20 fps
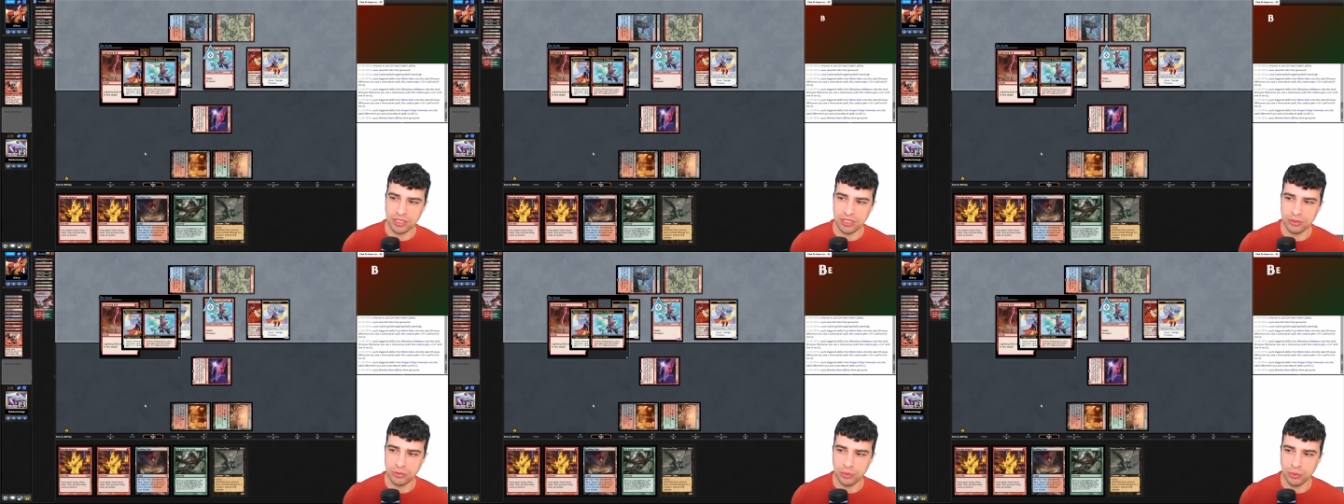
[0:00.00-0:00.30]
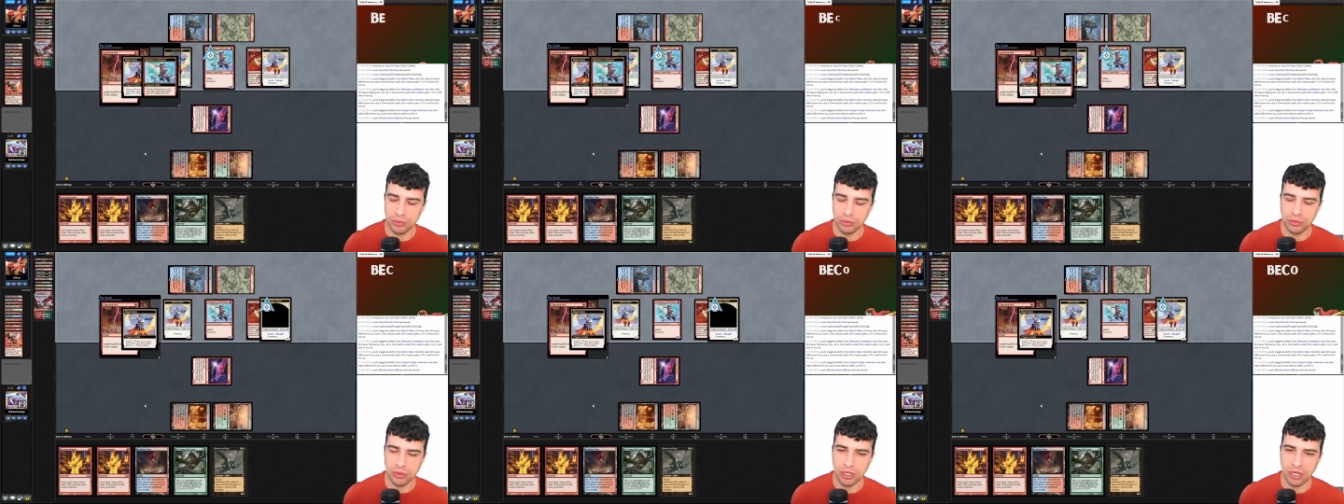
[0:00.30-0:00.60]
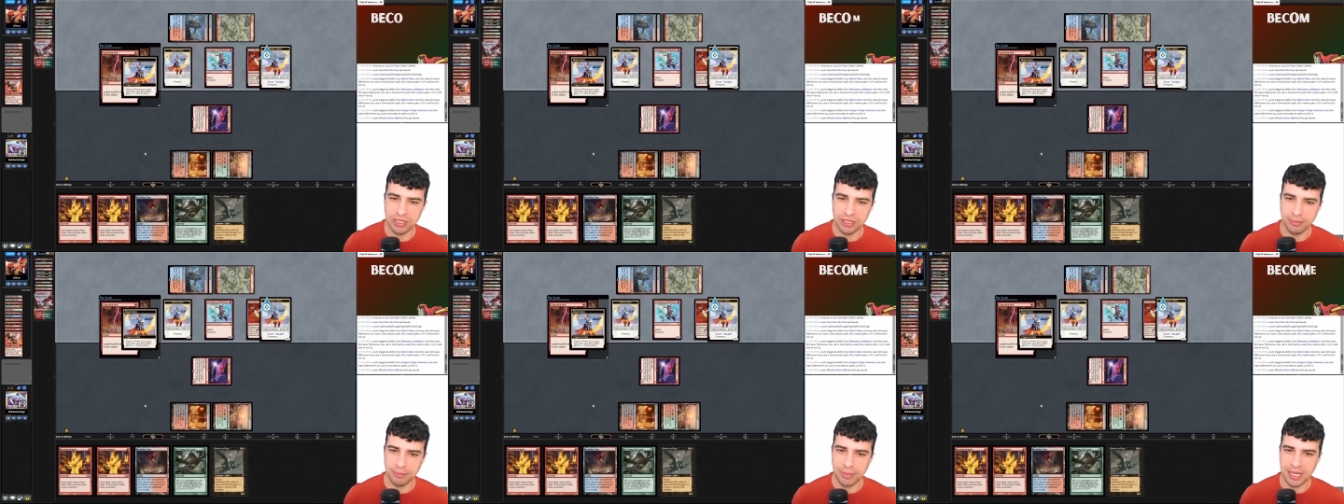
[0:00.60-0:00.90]
it will
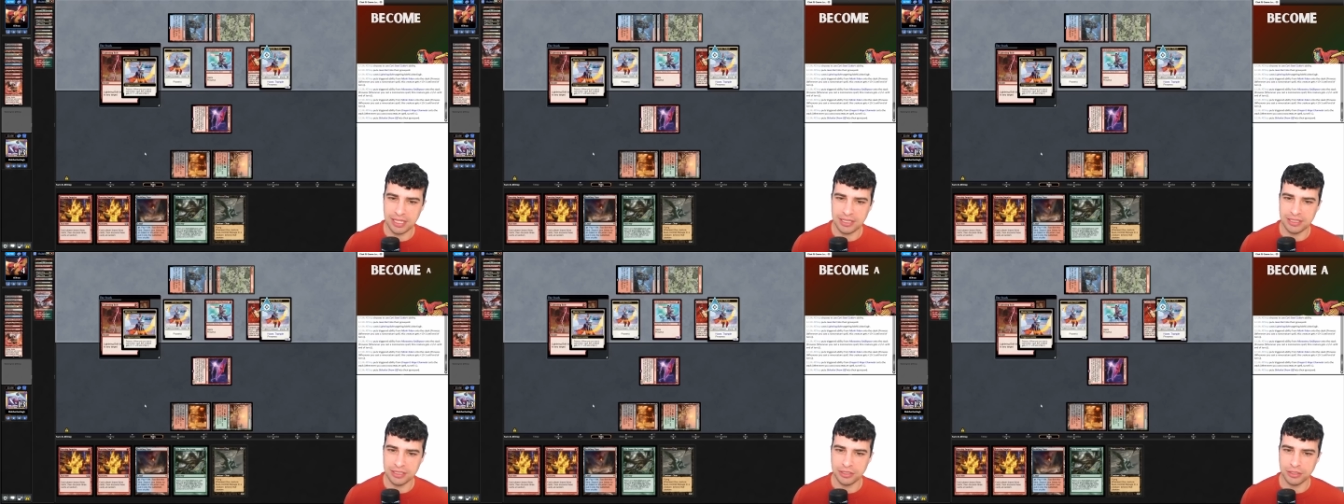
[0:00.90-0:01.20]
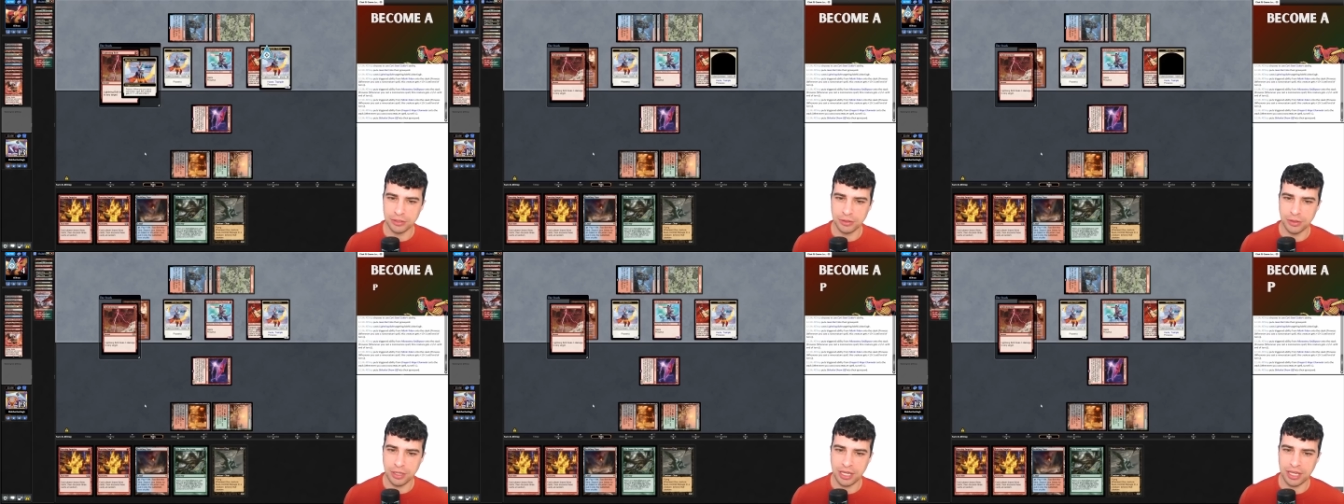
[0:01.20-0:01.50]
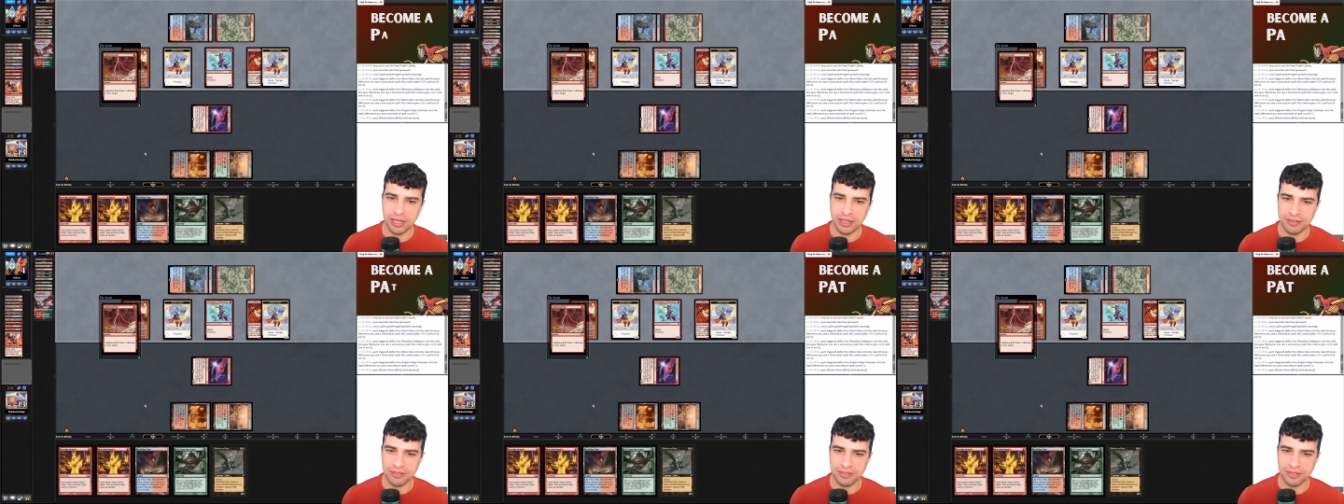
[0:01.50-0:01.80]
not matter
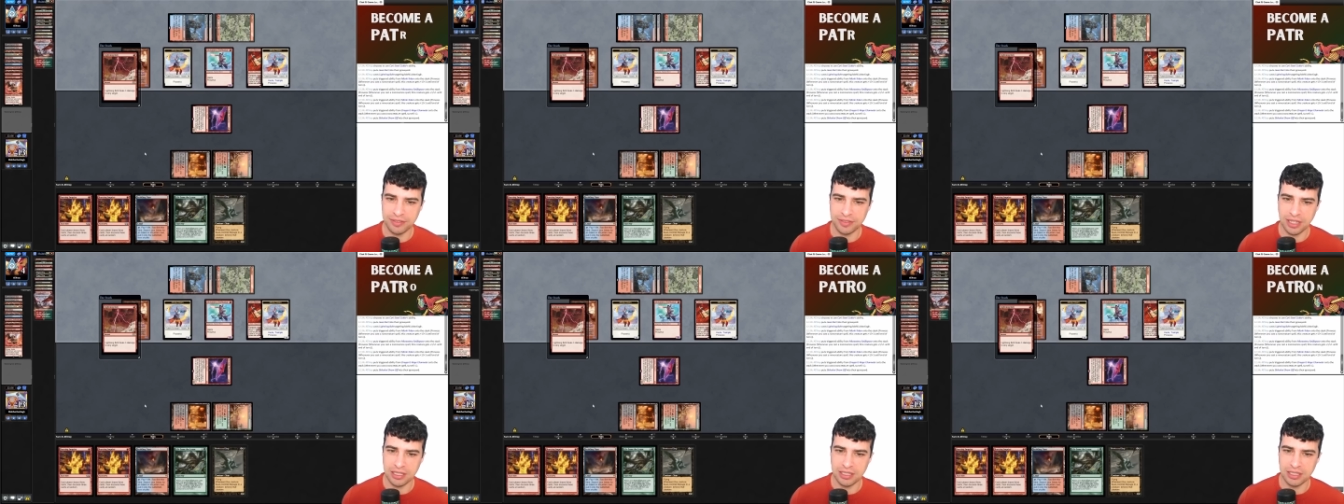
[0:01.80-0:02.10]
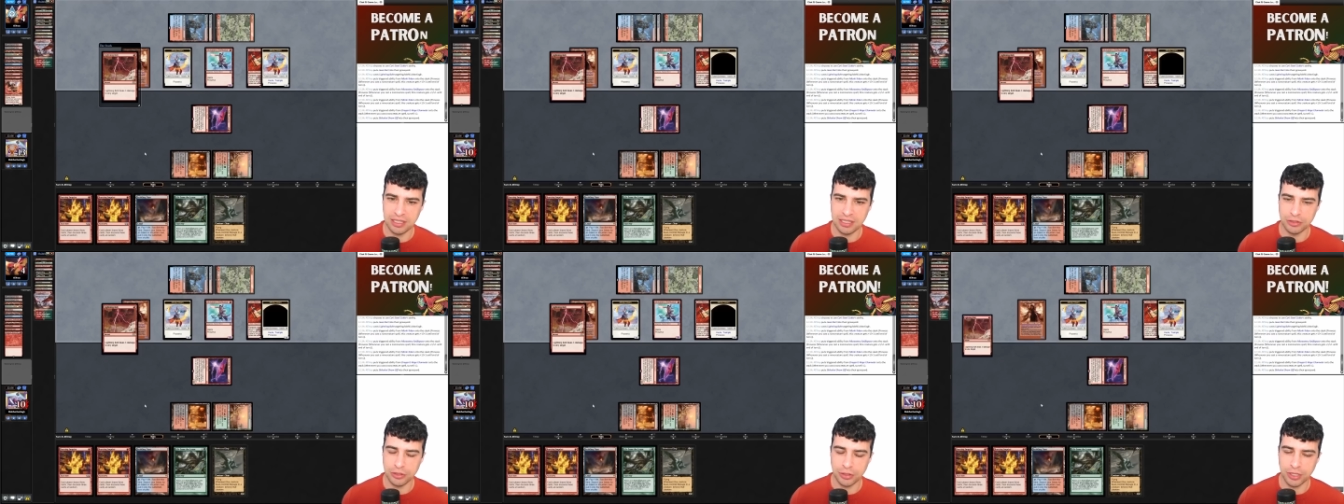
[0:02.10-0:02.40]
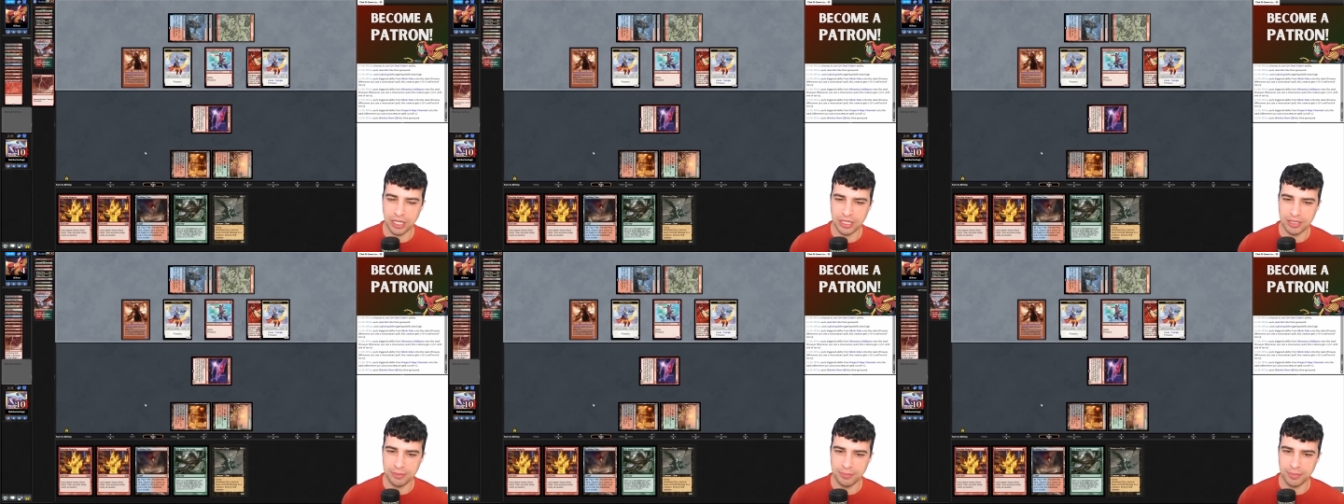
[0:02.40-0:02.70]
to
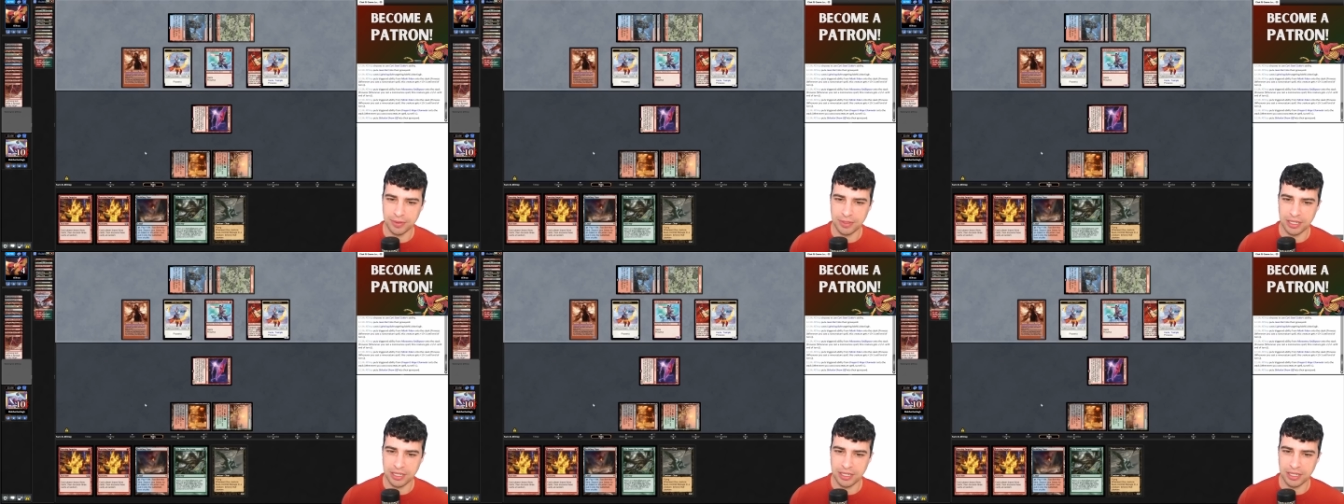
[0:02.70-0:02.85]
keep